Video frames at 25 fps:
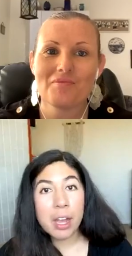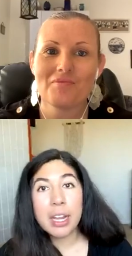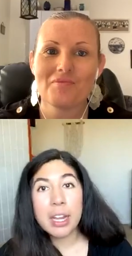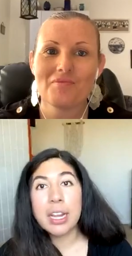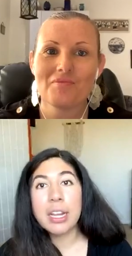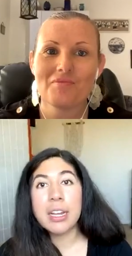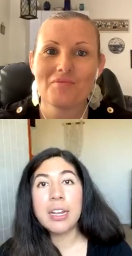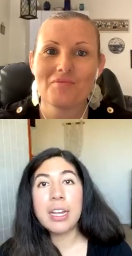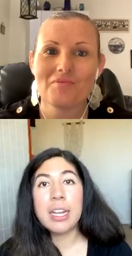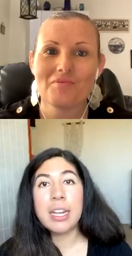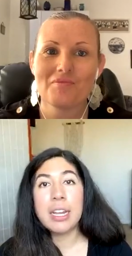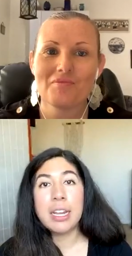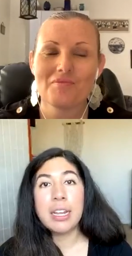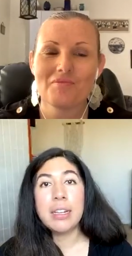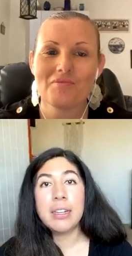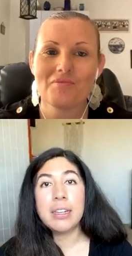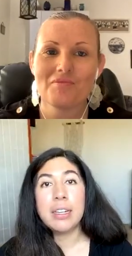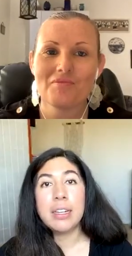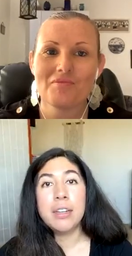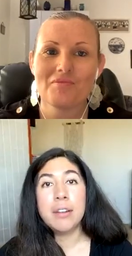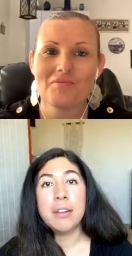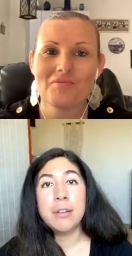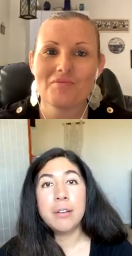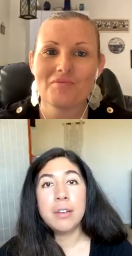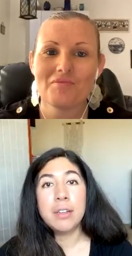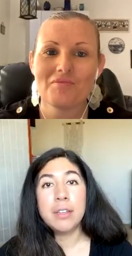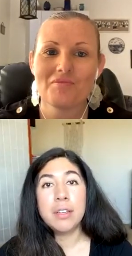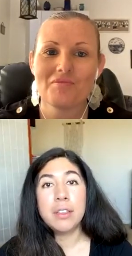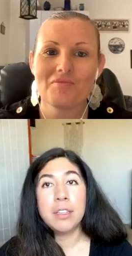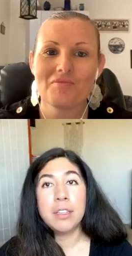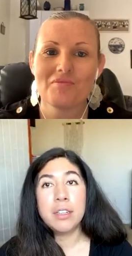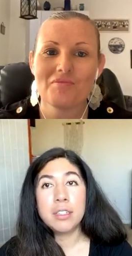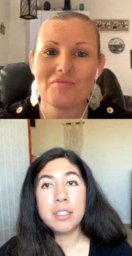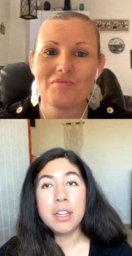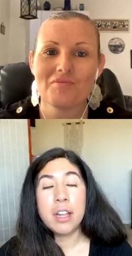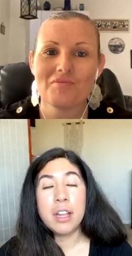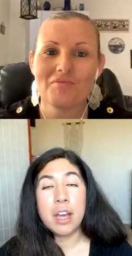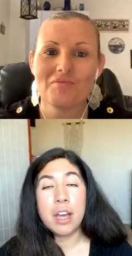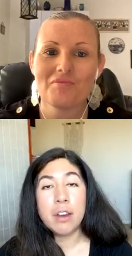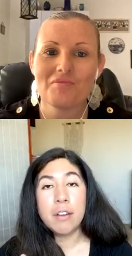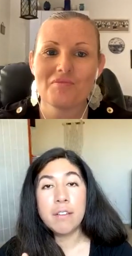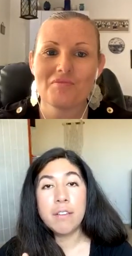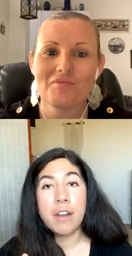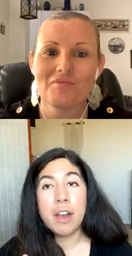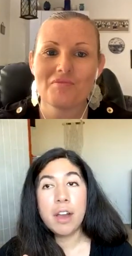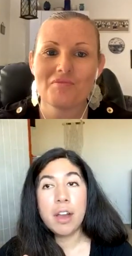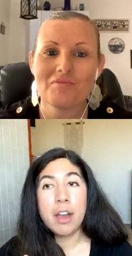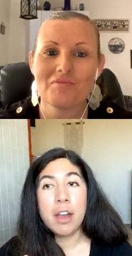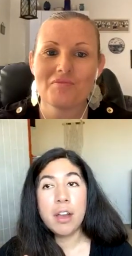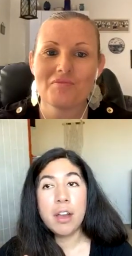Speaker 1: and like, you know, there's a lot of
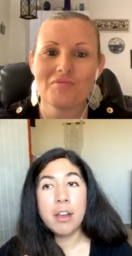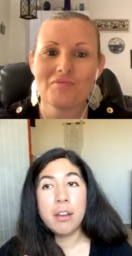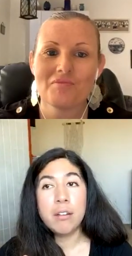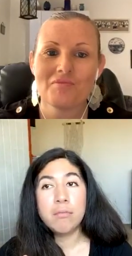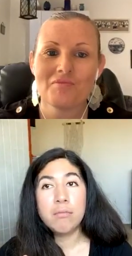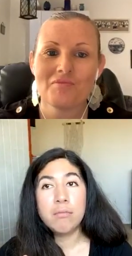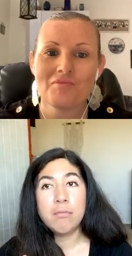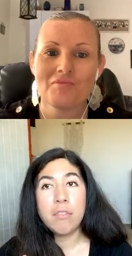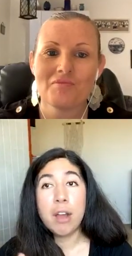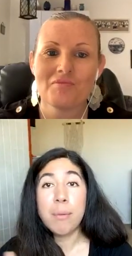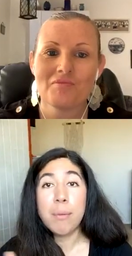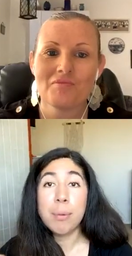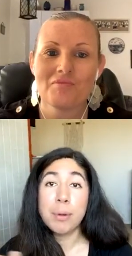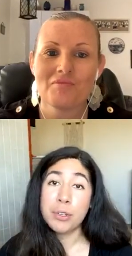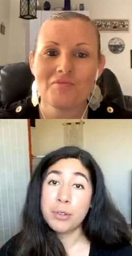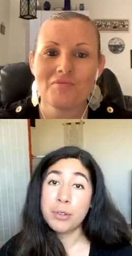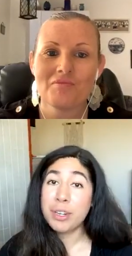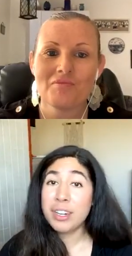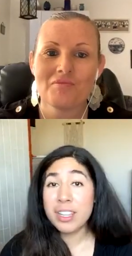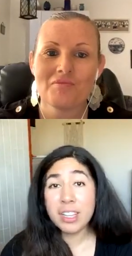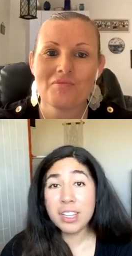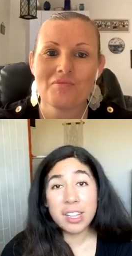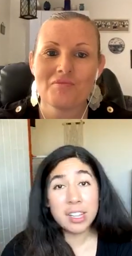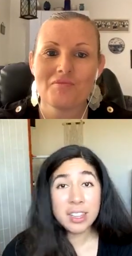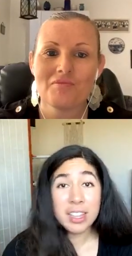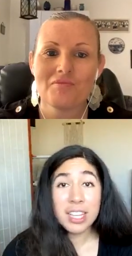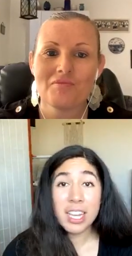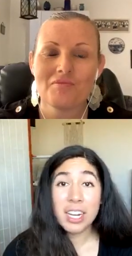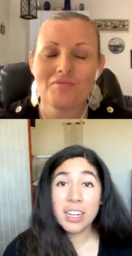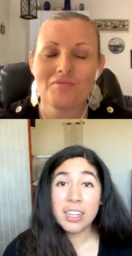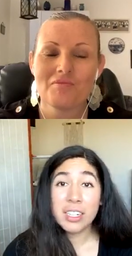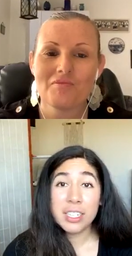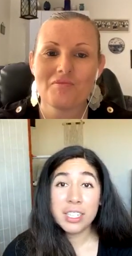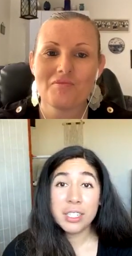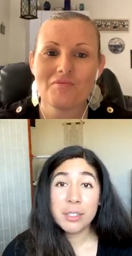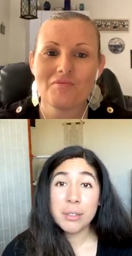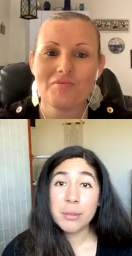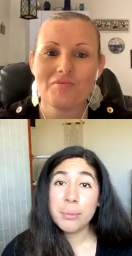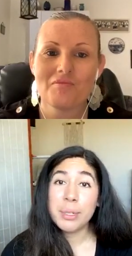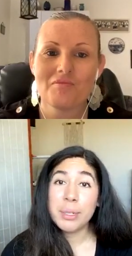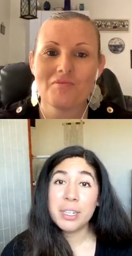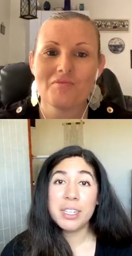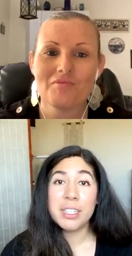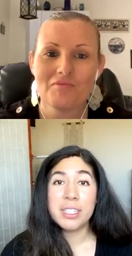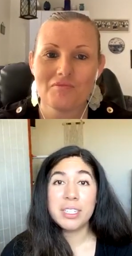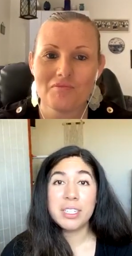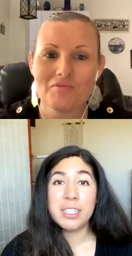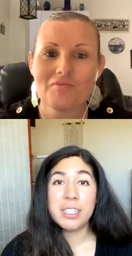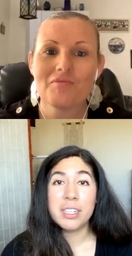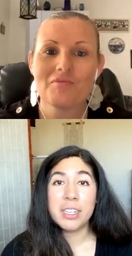uh, opportunity there too
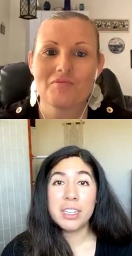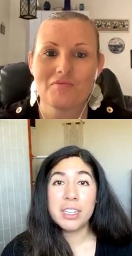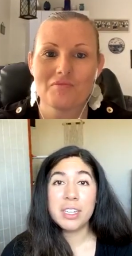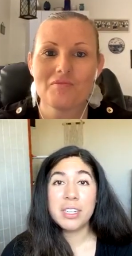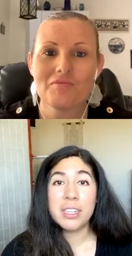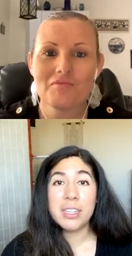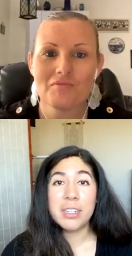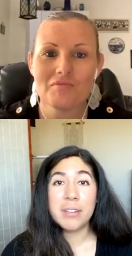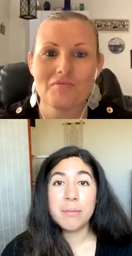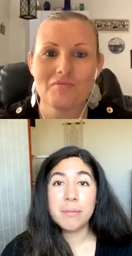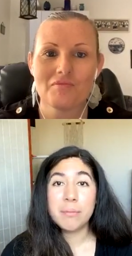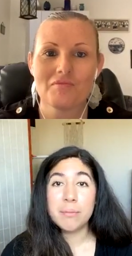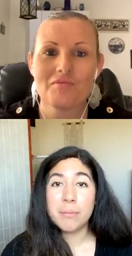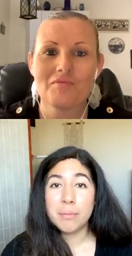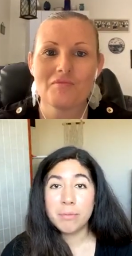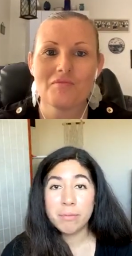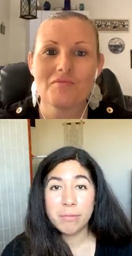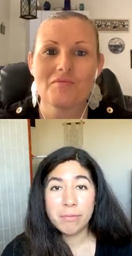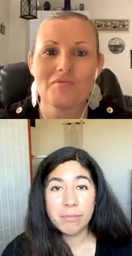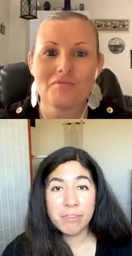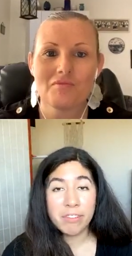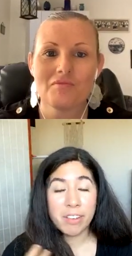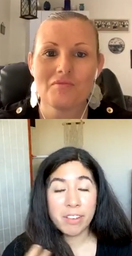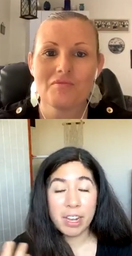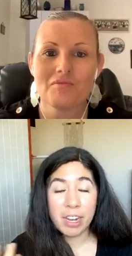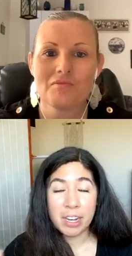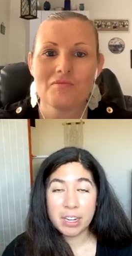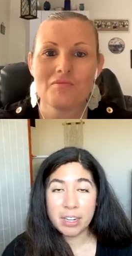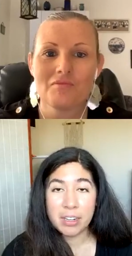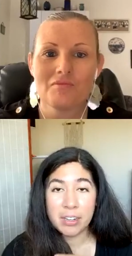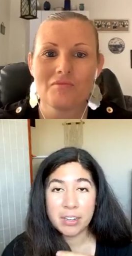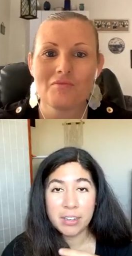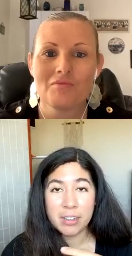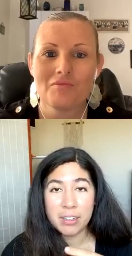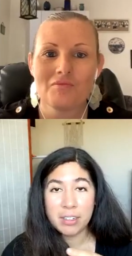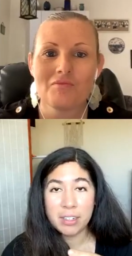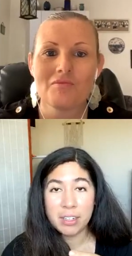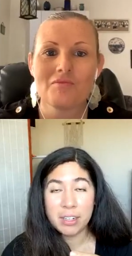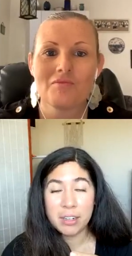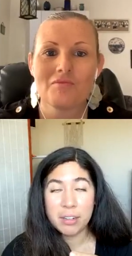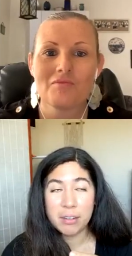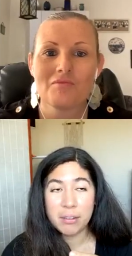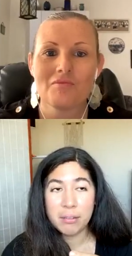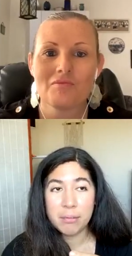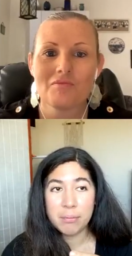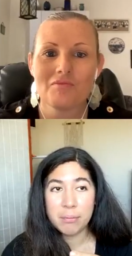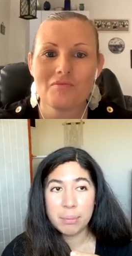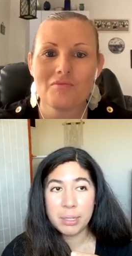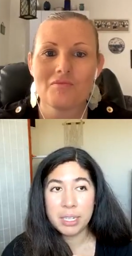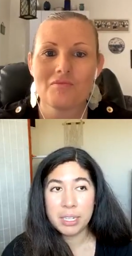because you can find, you know,
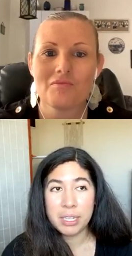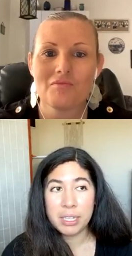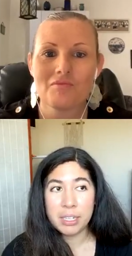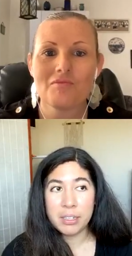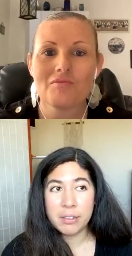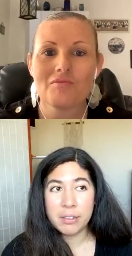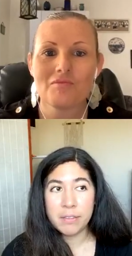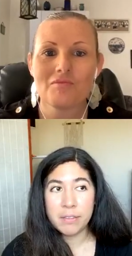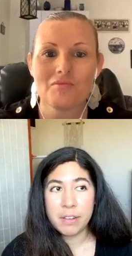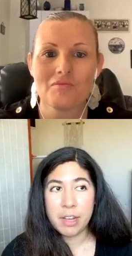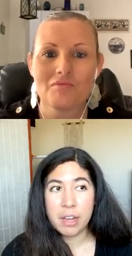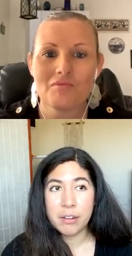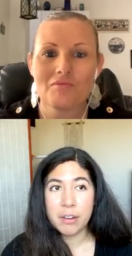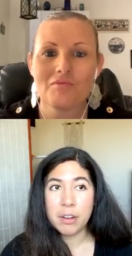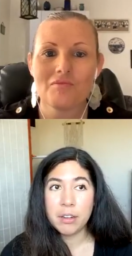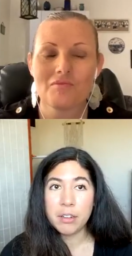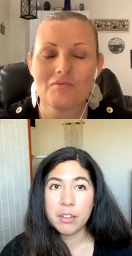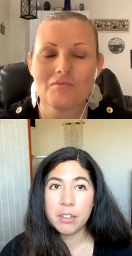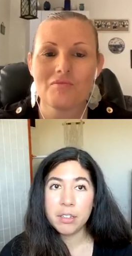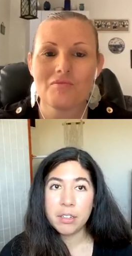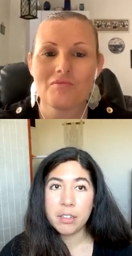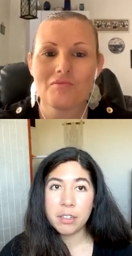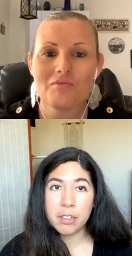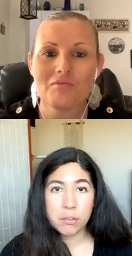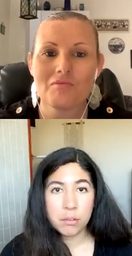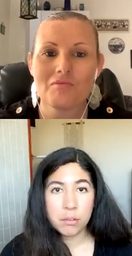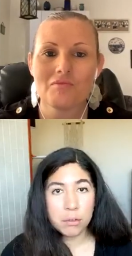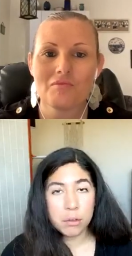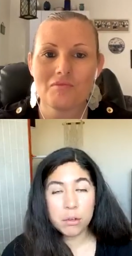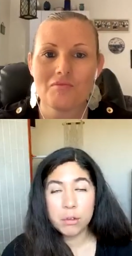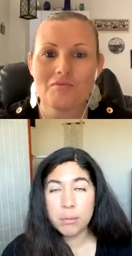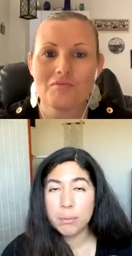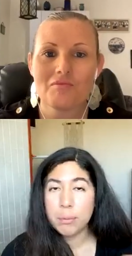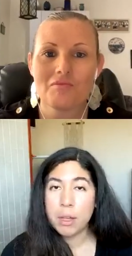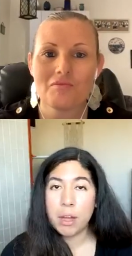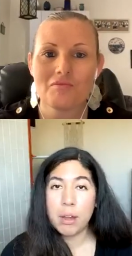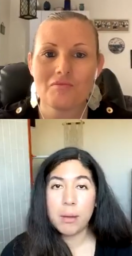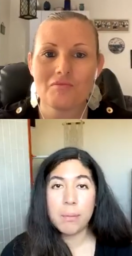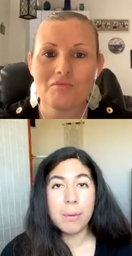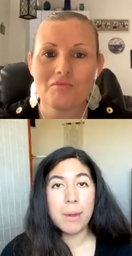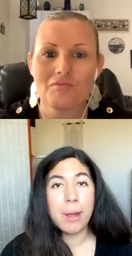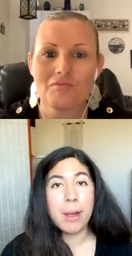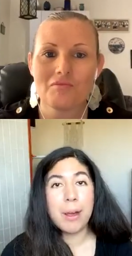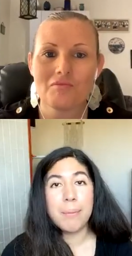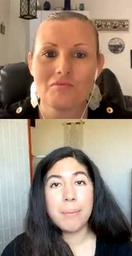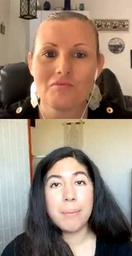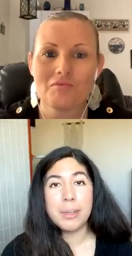be found on Google and blah, blah.